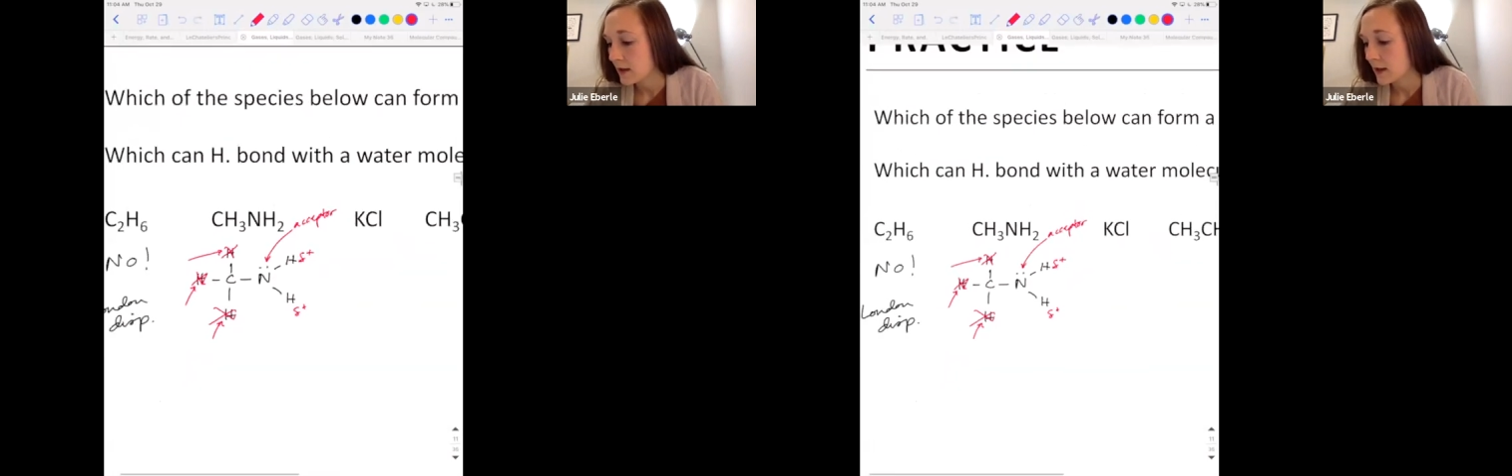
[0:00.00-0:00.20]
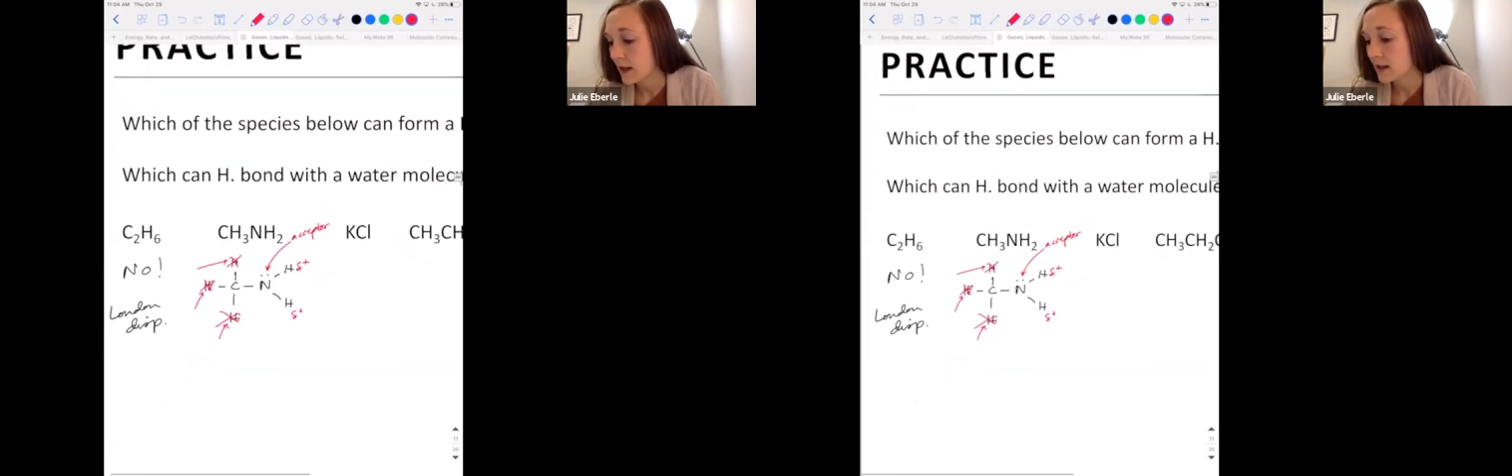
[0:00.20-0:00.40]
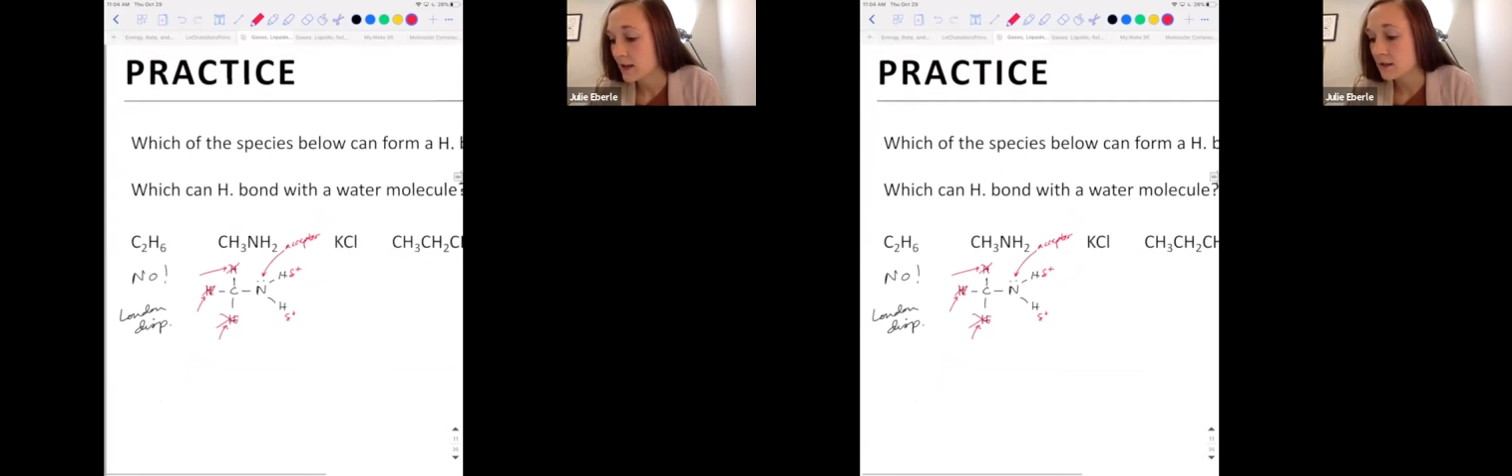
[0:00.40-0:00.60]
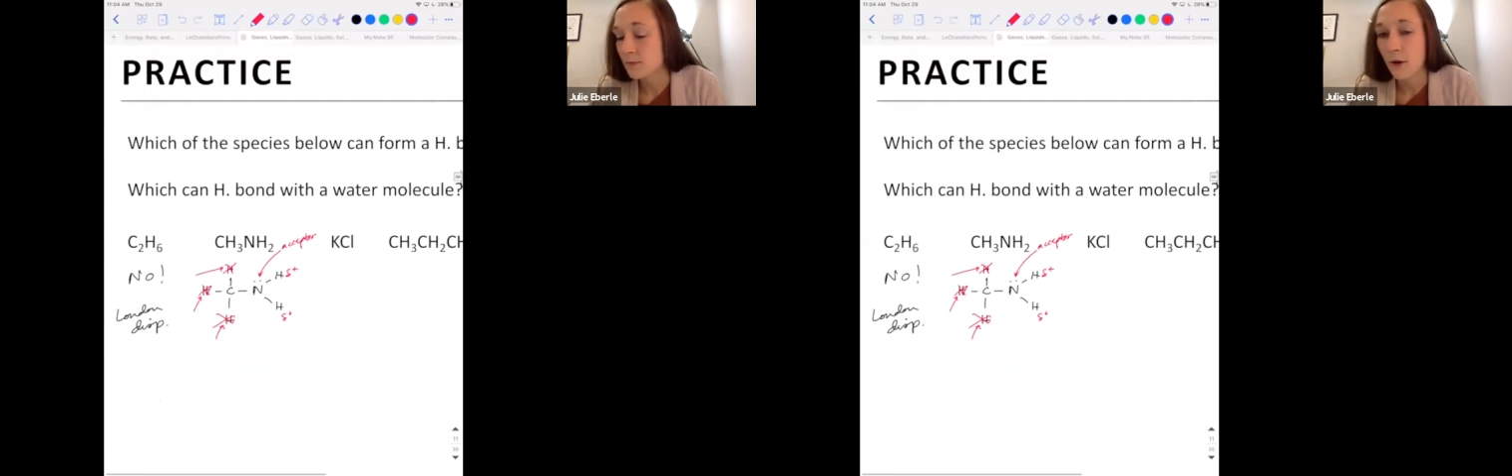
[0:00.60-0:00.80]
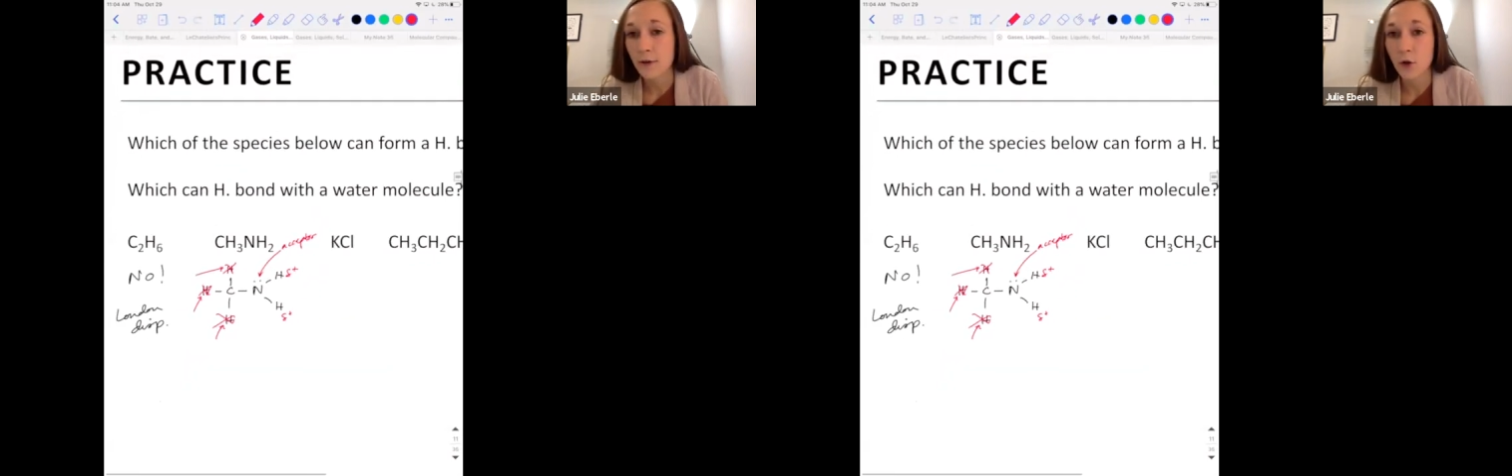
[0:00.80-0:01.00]
can
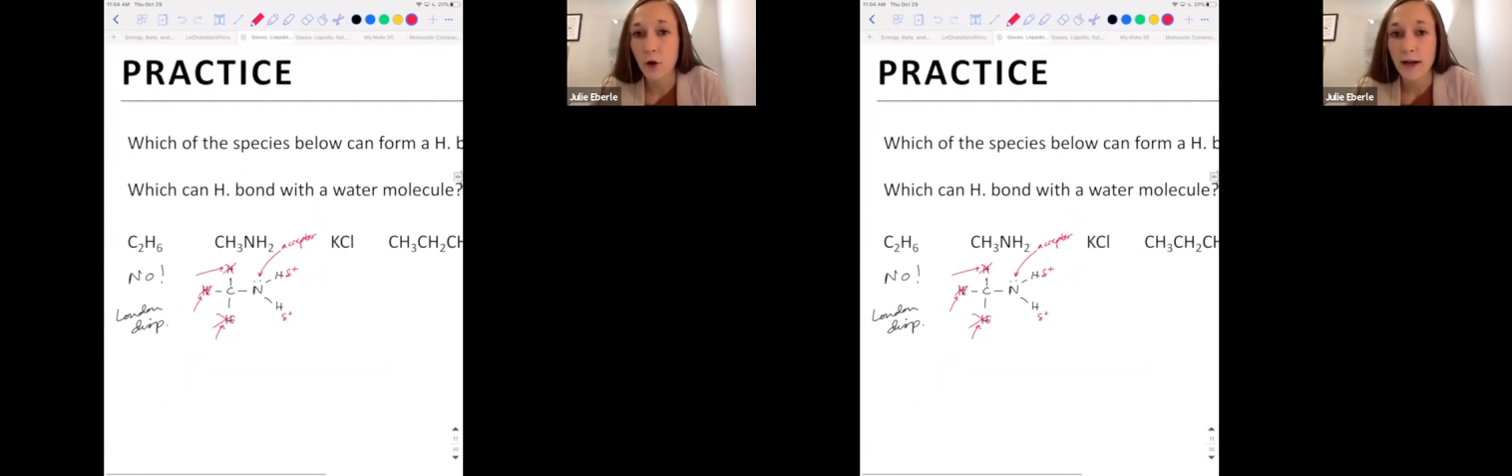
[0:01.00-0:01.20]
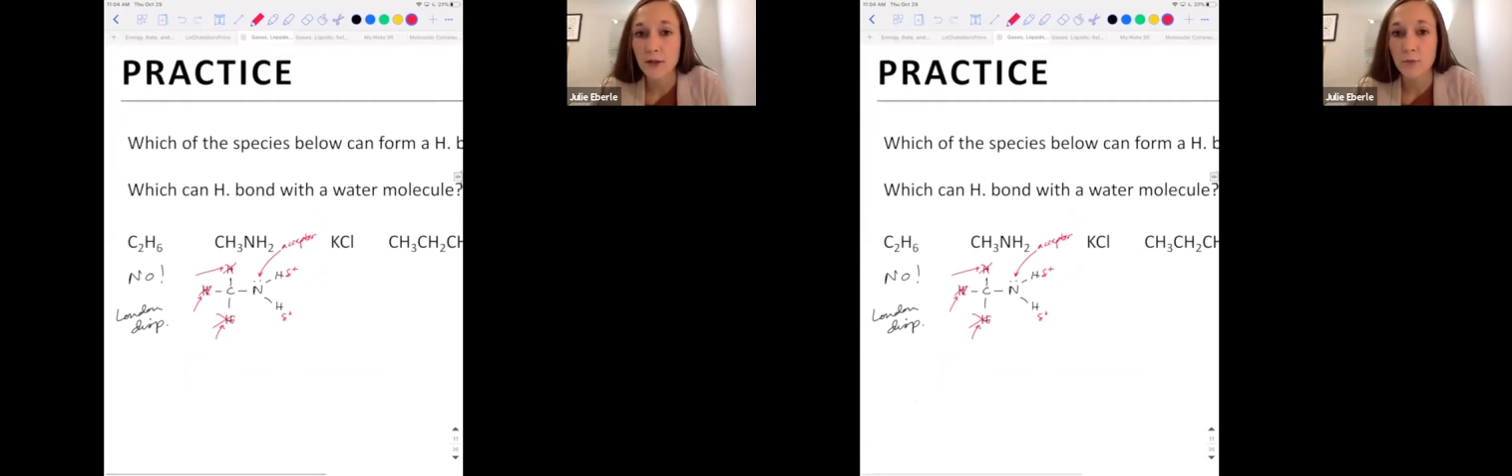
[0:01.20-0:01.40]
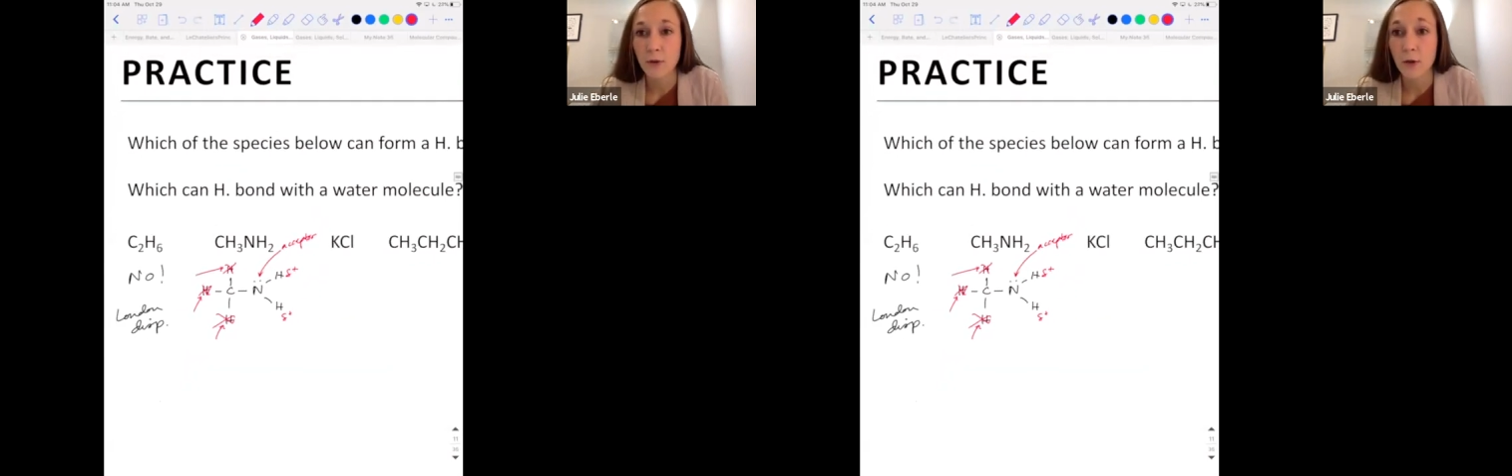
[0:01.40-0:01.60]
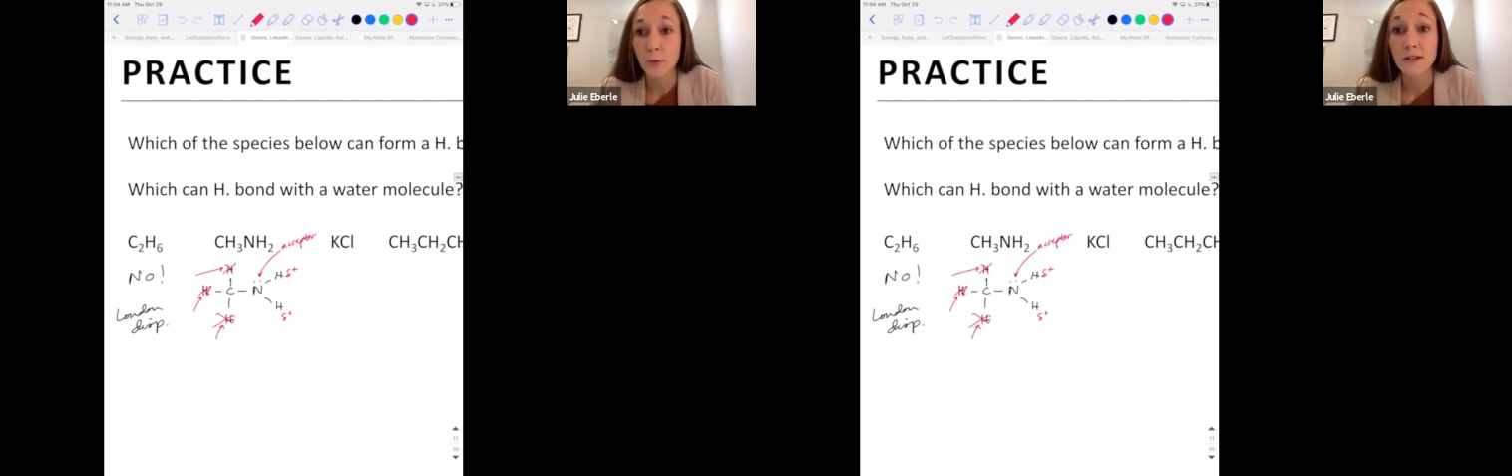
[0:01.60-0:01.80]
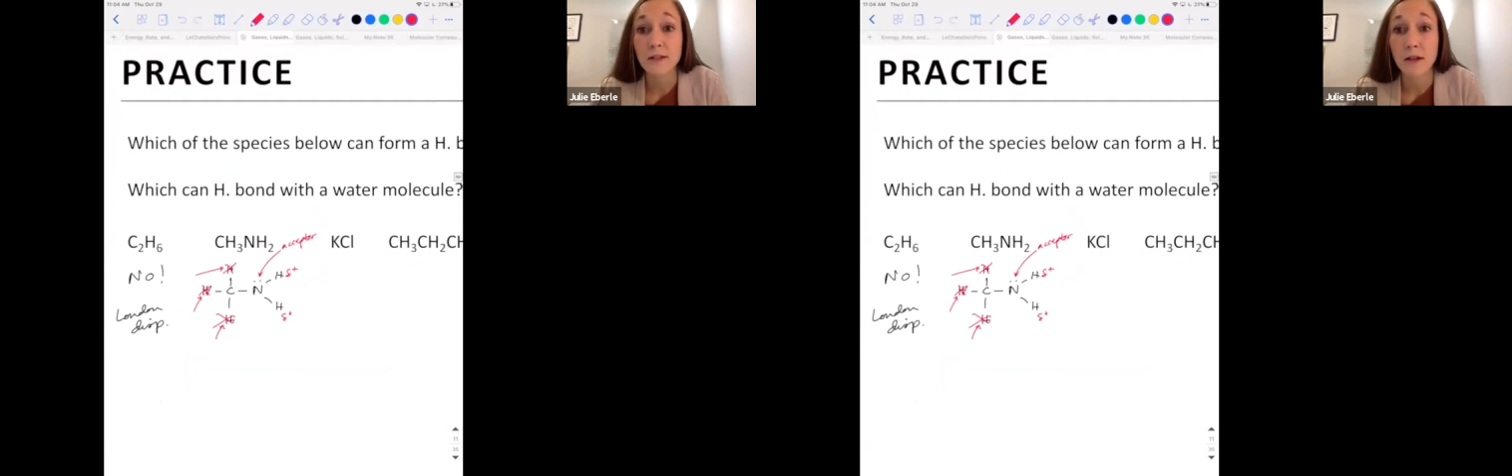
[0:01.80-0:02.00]
this molecule hydrogen bond
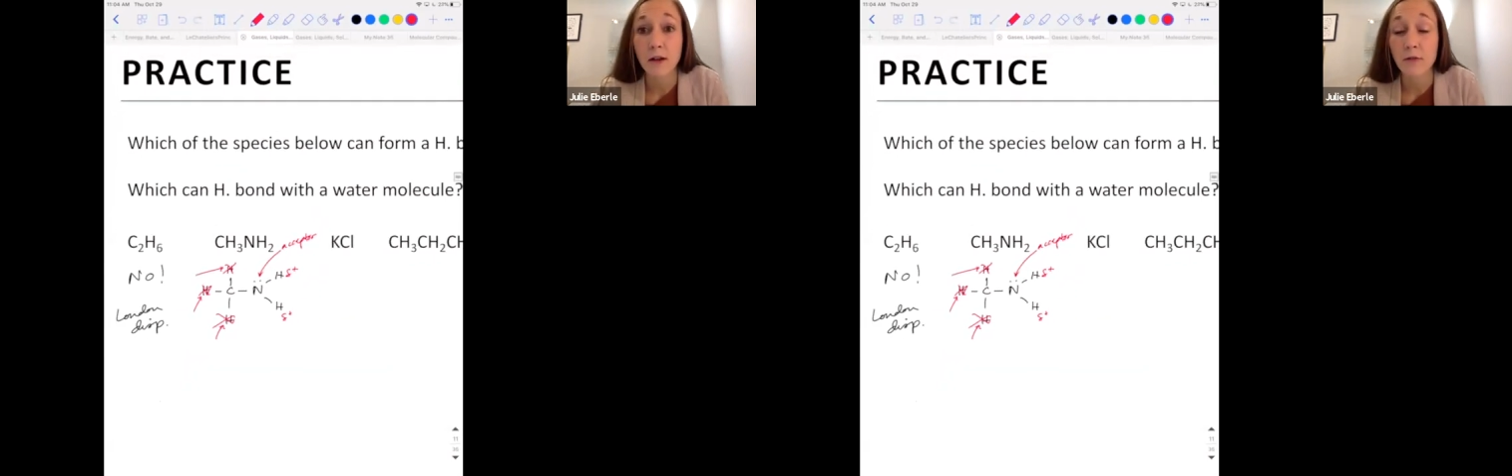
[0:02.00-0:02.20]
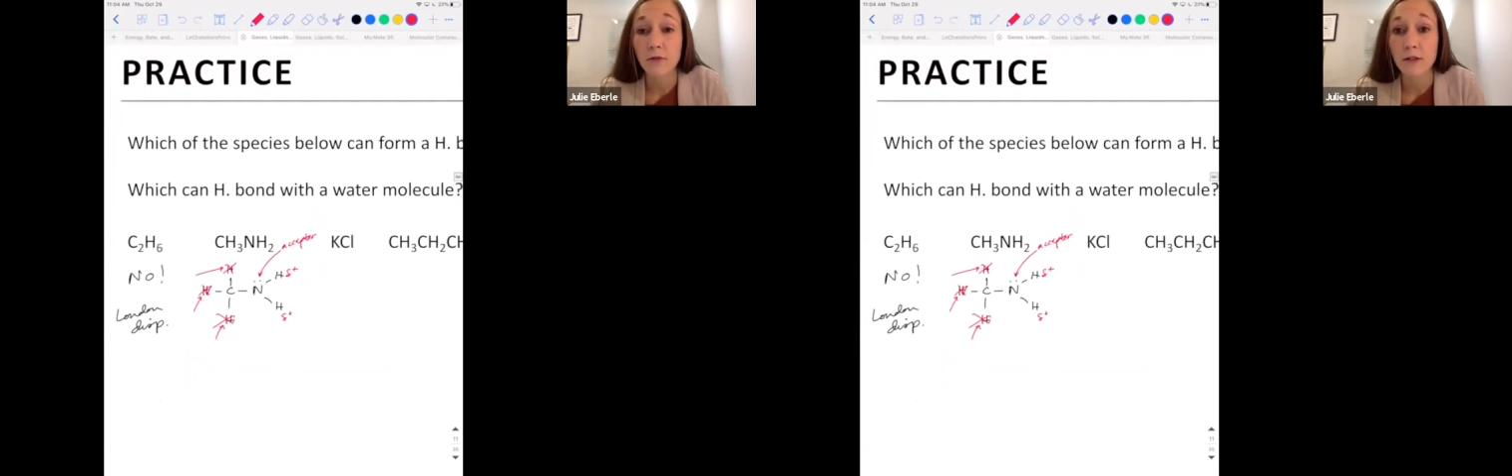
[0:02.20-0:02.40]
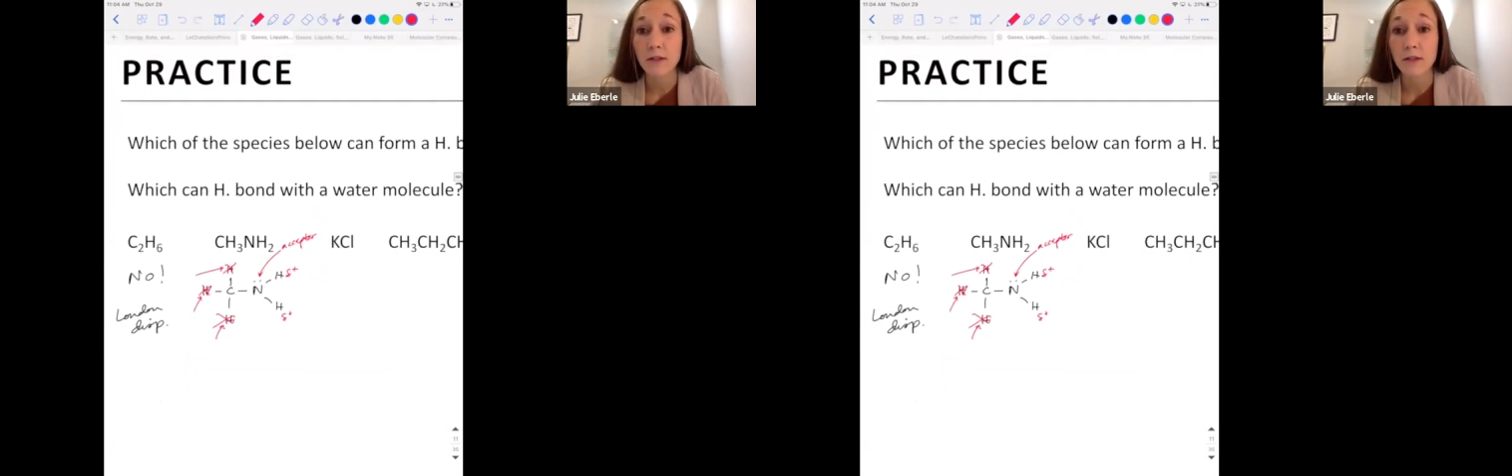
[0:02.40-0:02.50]
with itself?